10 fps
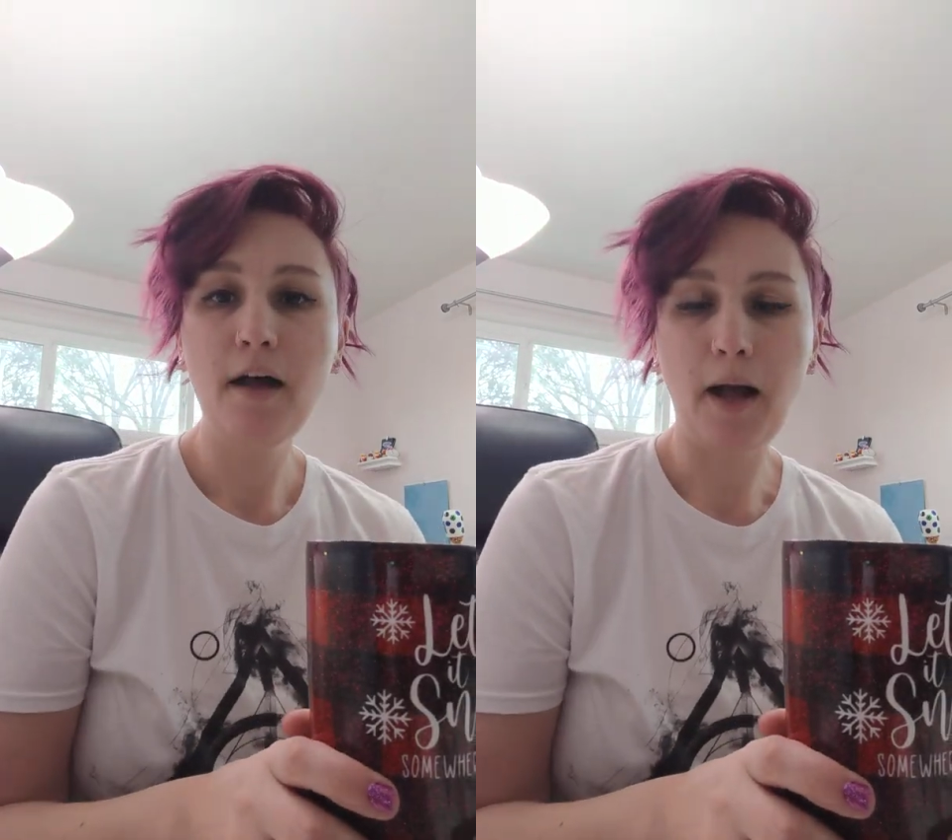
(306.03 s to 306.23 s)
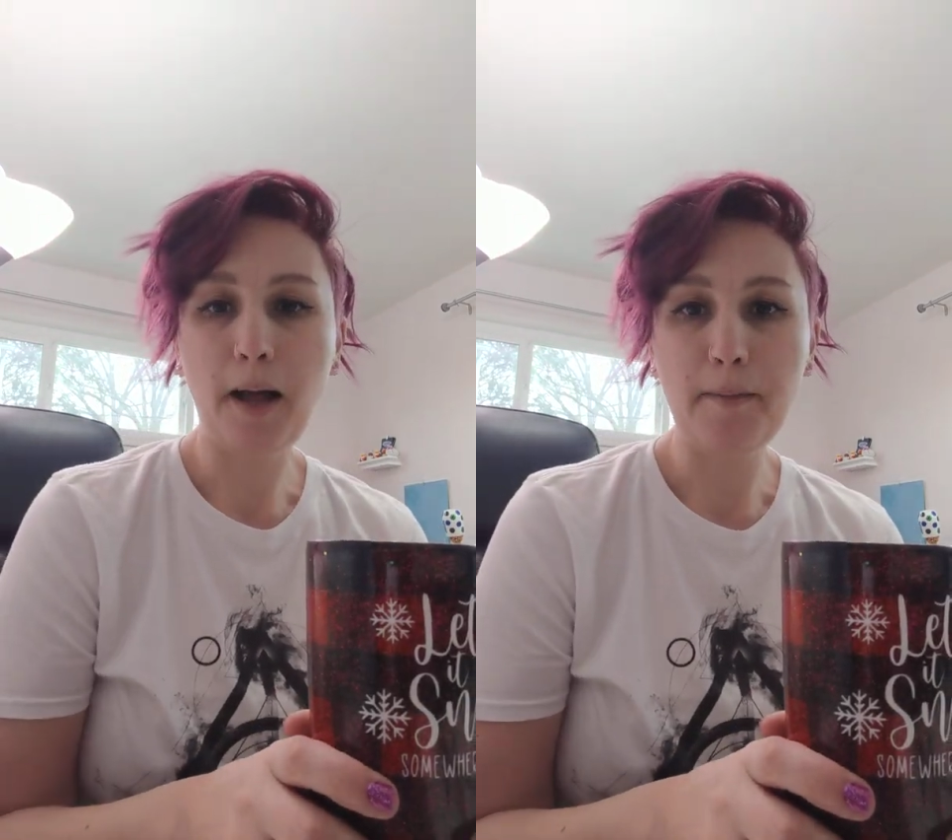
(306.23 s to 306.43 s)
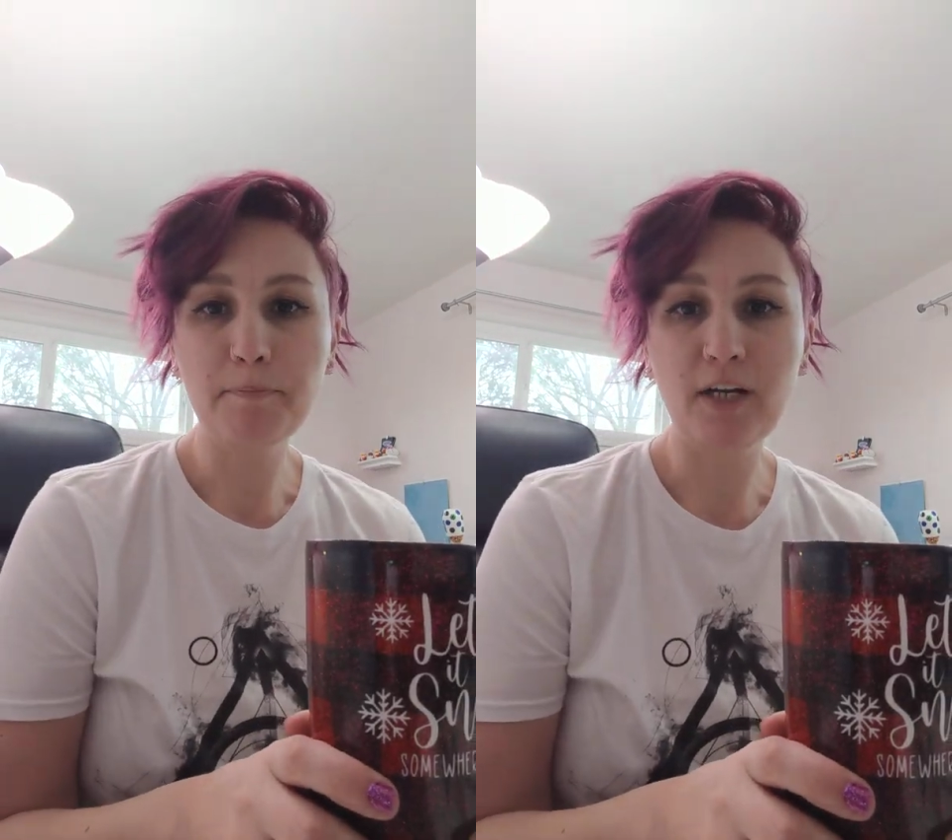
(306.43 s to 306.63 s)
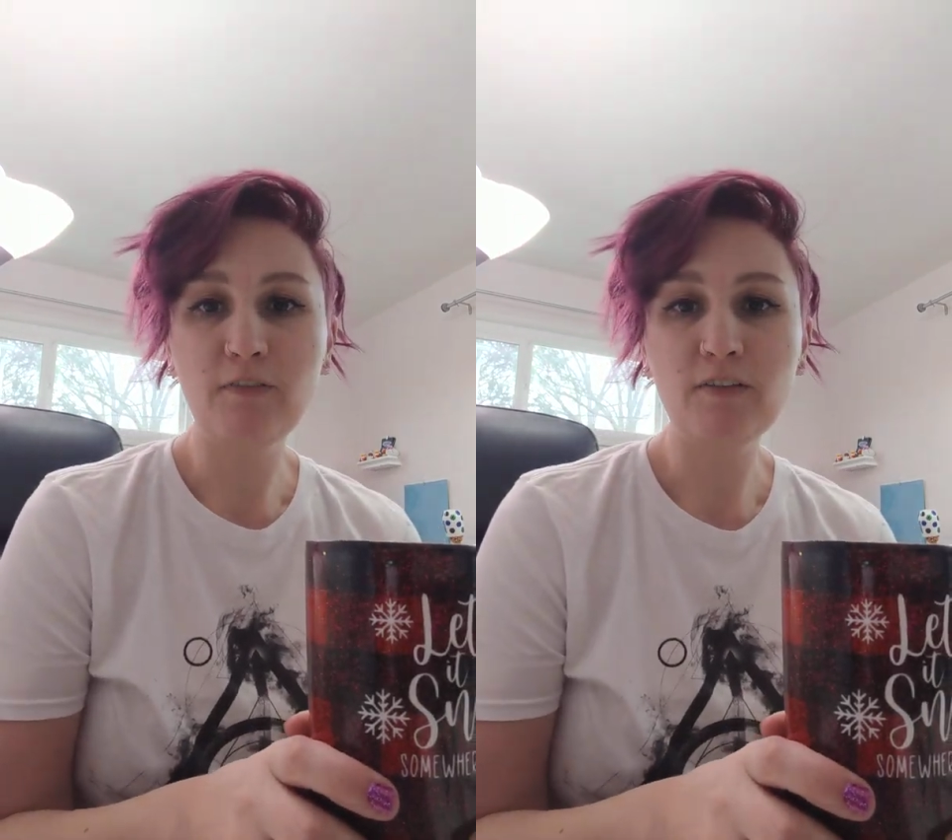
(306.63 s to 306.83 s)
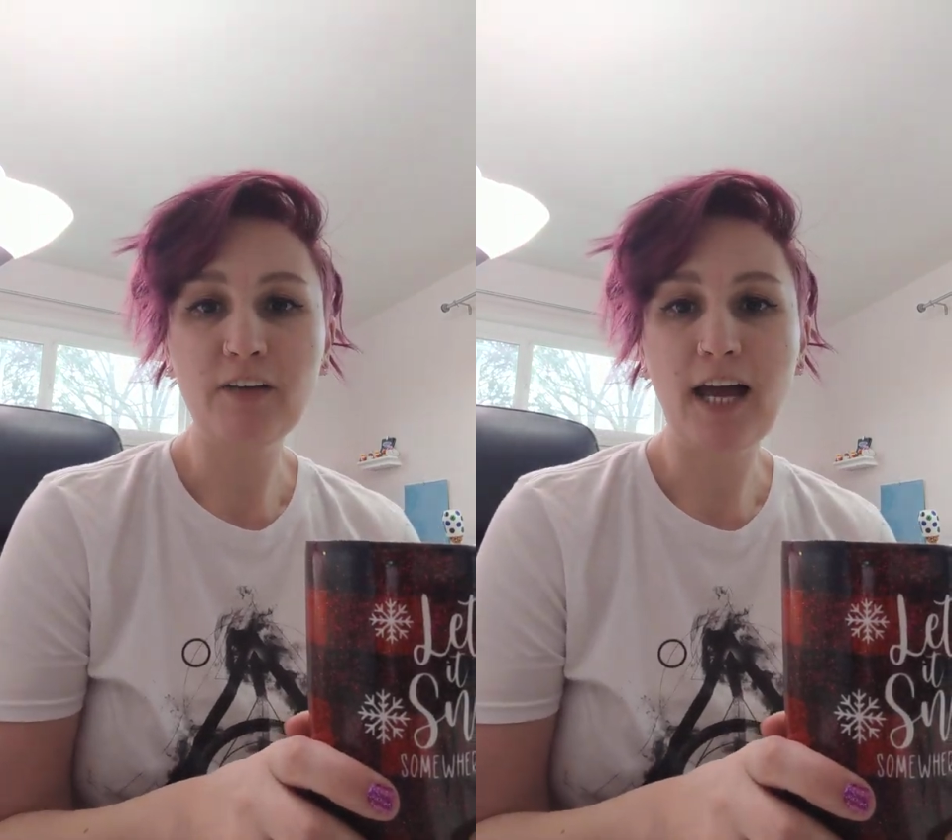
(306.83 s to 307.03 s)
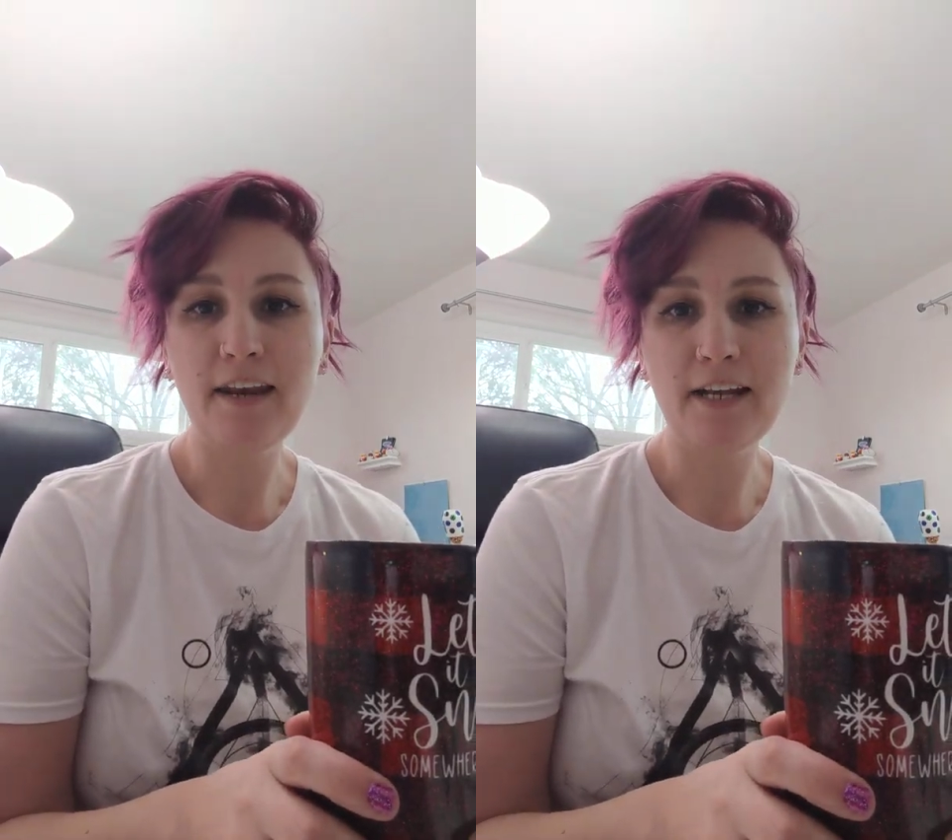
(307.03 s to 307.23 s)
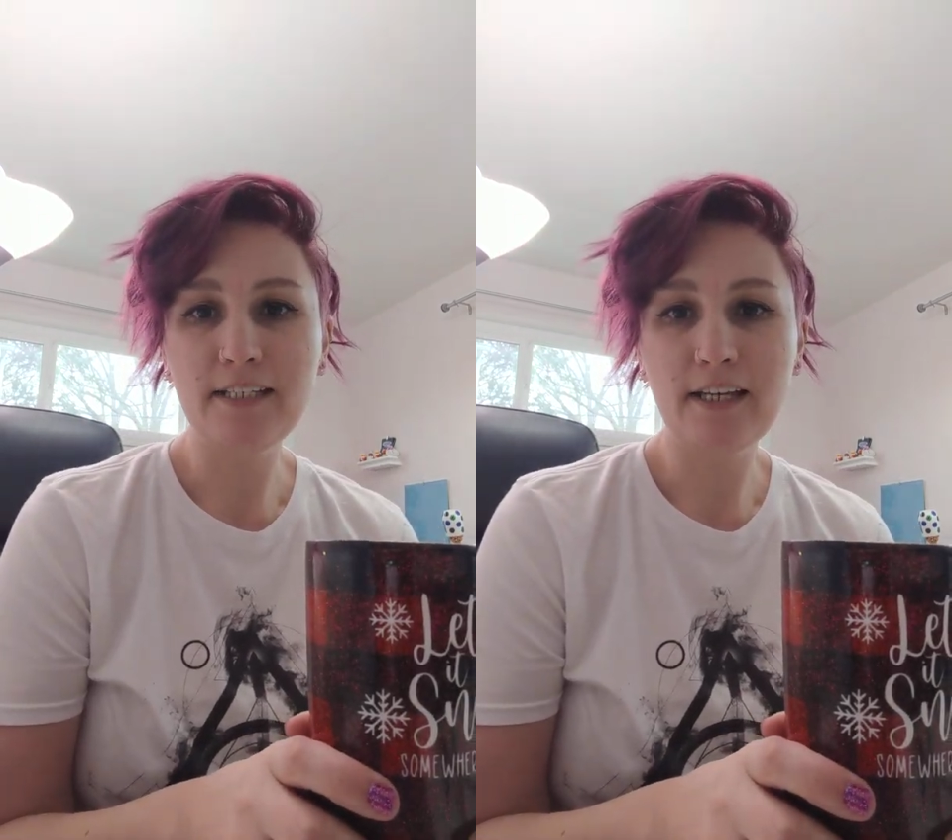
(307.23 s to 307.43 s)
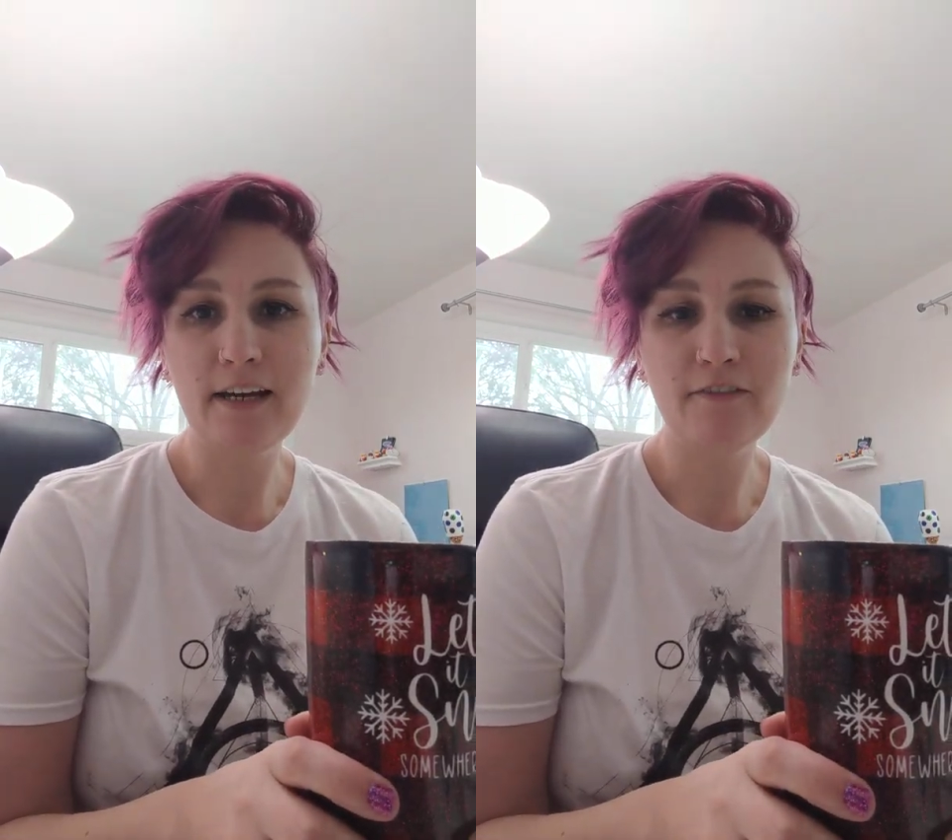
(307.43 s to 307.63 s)
But if you've got an
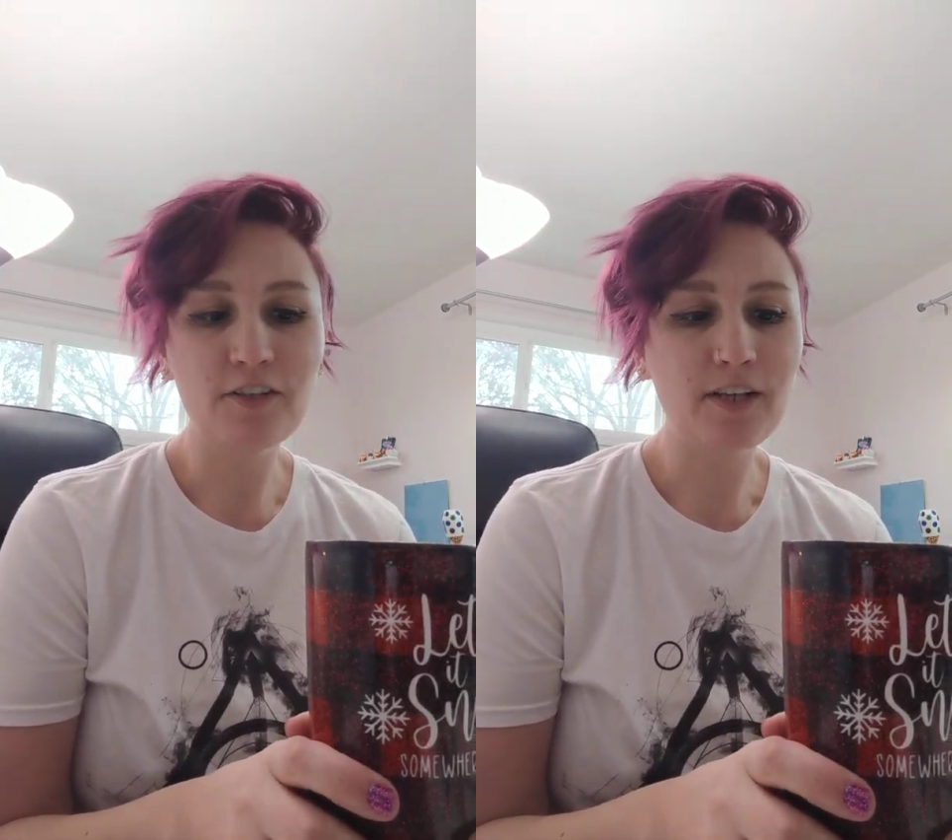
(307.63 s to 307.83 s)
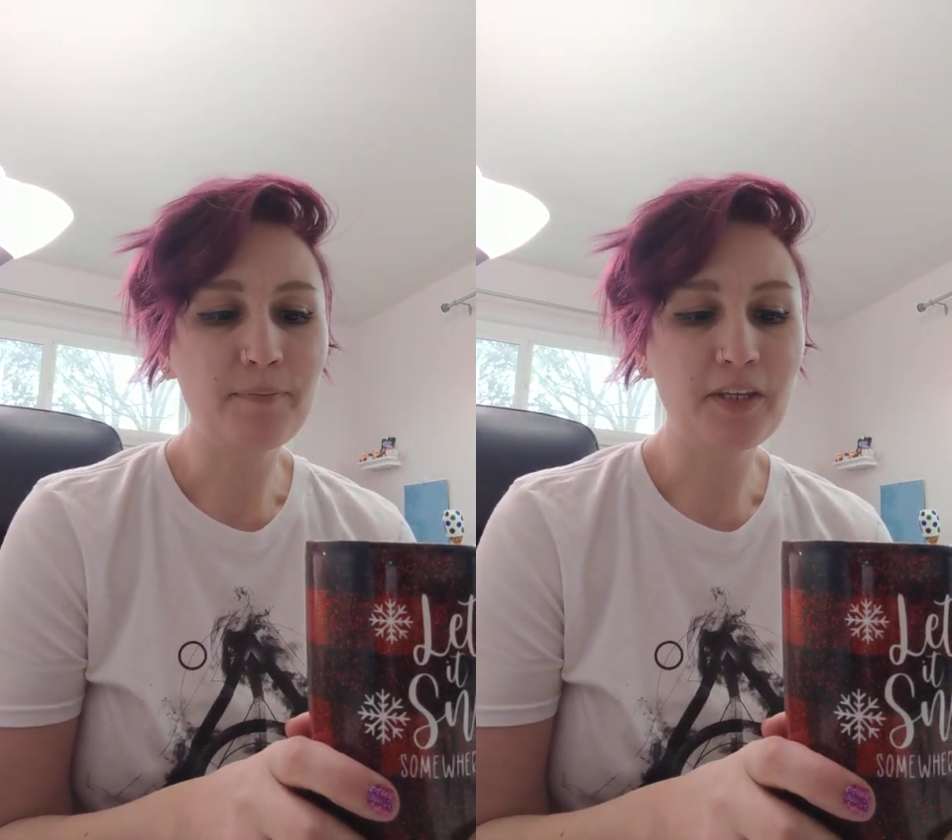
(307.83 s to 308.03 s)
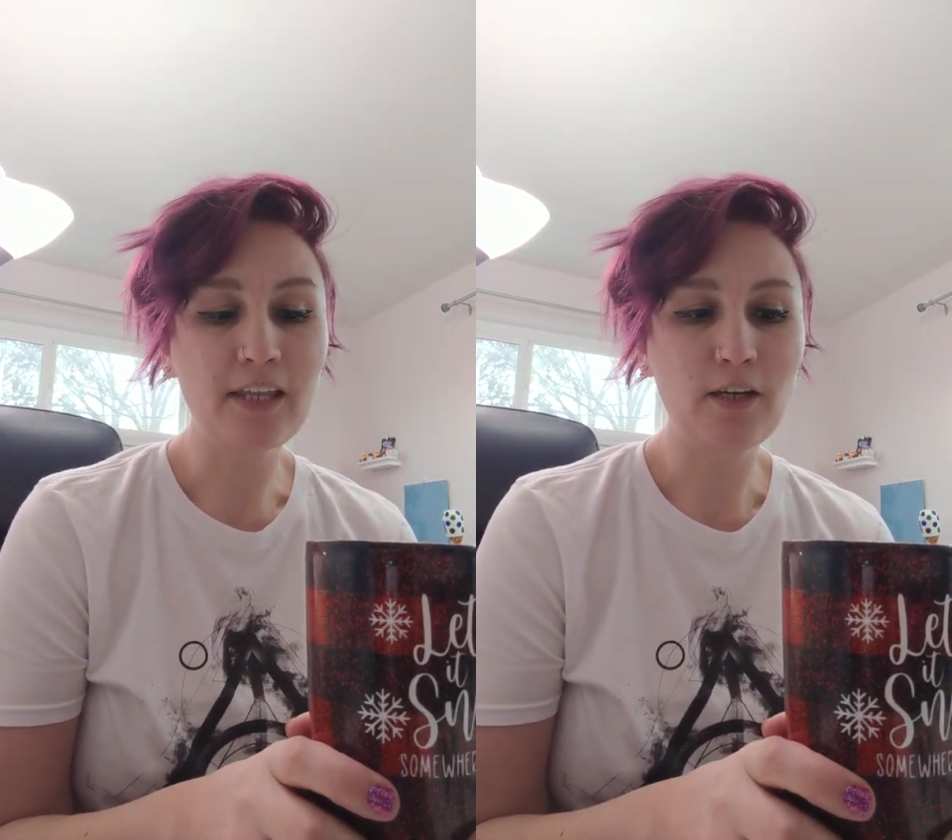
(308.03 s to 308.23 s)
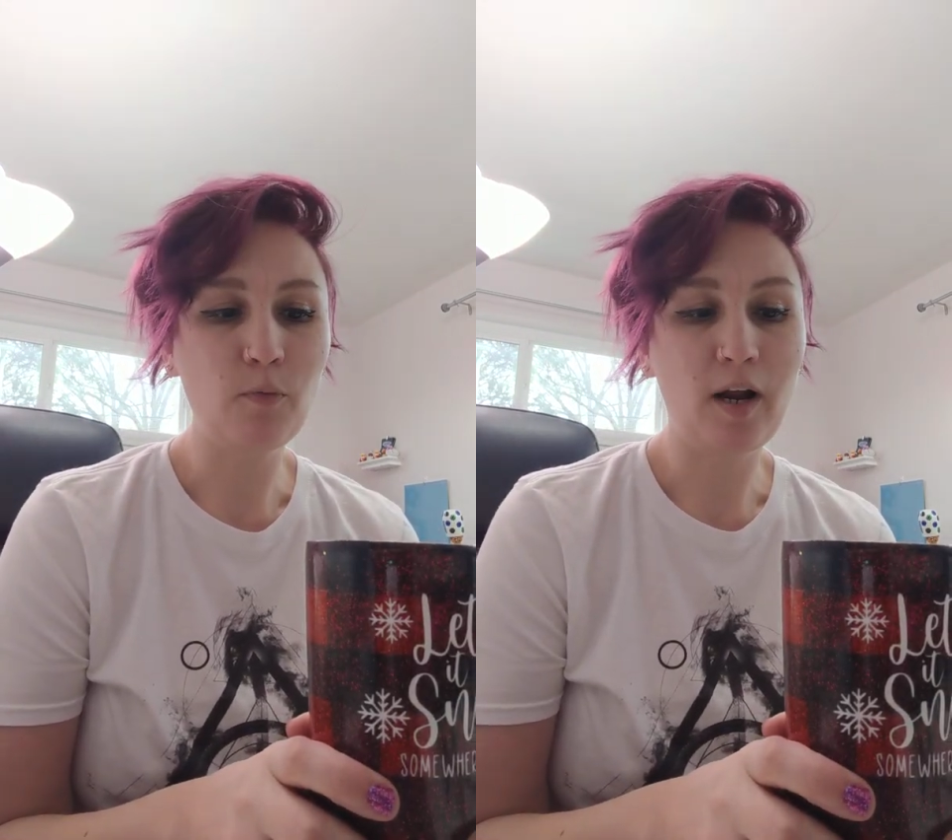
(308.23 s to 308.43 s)
idea for something that you